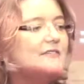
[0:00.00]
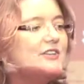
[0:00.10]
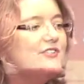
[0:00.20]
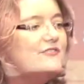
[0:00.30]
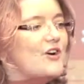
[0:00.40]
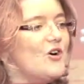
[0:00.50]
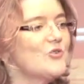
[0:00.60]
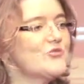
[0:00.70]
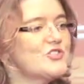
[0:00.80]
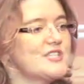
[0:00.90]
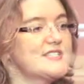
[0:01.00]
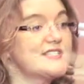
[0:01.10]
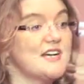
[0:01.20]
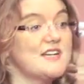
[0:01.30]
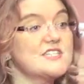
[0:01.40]
that involved
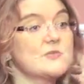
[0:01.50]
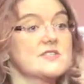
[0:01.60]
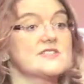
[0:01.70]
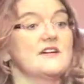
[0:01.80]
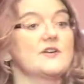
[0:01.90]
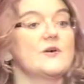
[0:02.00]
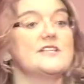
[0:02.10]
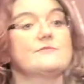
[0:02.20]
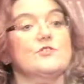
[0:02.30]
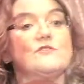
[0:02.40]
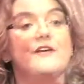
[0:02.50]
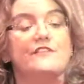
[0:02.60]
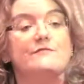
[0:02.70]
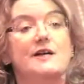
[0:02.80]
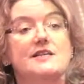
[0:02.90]
starting with a sideways move out
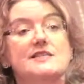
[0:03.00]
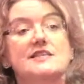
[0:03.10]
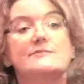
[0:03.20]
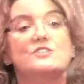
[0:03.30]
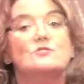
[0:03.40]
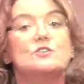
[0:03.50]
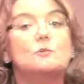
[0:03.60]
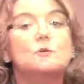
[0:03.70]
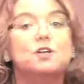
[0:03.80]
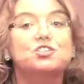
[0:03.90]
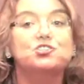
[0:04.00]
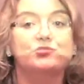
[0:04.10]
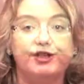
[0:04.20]
of my team into an operational